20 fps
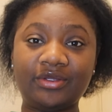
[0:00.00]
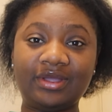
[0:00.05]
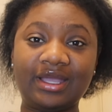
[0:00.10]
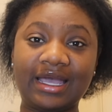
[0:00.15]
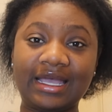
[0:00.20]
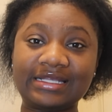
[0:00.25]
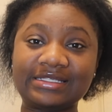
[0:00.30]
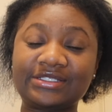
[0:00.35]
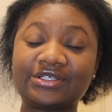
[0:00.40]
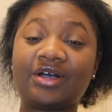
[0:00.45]
you
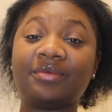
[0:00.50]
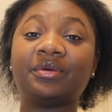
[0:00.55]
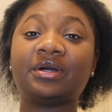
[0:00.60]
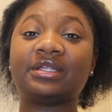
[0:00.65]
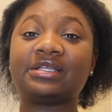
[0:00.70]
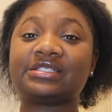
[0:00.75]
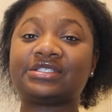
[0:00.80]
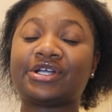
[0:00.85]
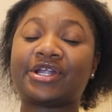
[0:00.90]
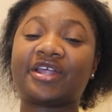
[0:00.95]
guys, so I'm
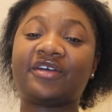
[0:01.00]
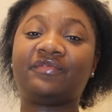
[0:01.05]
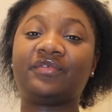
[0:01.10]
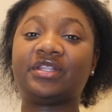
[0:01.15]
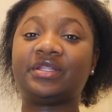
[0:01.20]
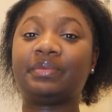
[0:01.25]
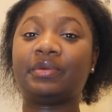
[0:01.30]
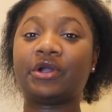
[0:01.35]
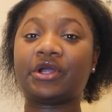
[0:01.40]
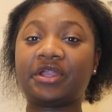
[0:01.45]
going to start off
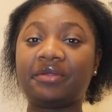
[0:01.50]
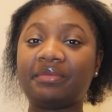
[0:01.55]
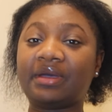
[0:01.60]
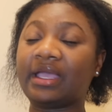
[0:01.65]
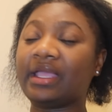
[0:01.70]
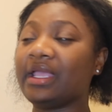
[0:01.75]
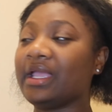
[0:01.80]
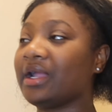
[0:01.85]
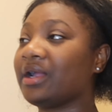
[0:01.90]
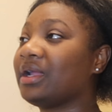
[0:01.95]
with parting
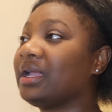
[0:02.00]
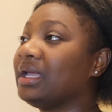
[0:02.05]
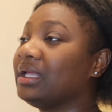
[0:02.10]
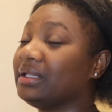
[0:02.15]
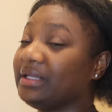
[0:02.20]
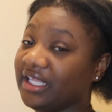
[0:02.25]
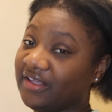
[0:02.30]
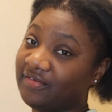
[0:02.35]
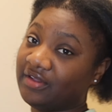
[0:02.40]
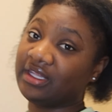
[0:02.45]
my hair
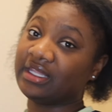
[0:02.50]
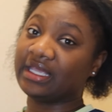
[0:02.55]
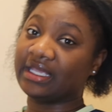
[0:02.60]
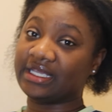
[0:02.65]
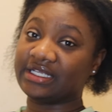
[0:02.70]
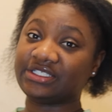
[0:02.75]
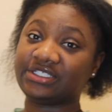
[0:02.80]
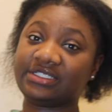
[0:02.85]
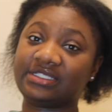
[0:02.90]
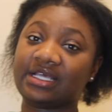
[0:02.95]
and leaving the
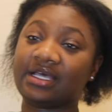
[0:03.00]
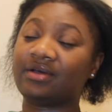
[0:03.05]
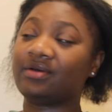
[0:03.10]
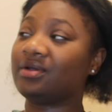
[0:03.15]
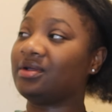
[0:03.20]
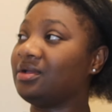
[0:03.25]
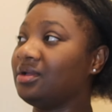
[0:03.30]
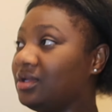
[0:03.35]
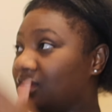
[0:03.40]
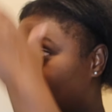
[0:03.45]
edges out.